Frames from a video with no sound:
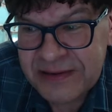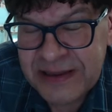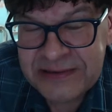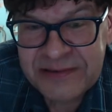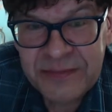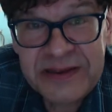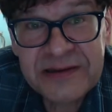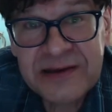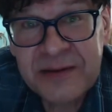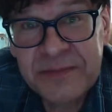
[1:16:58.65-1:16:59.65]
I'd like to meet
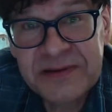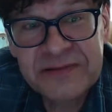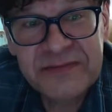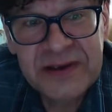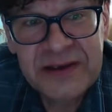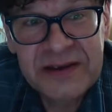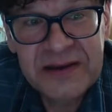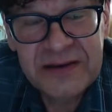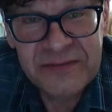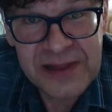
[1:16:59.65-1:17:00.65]
a couple of
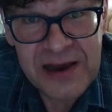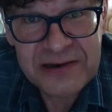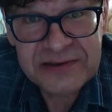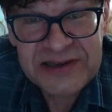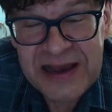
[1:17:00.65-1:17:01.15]
vloggers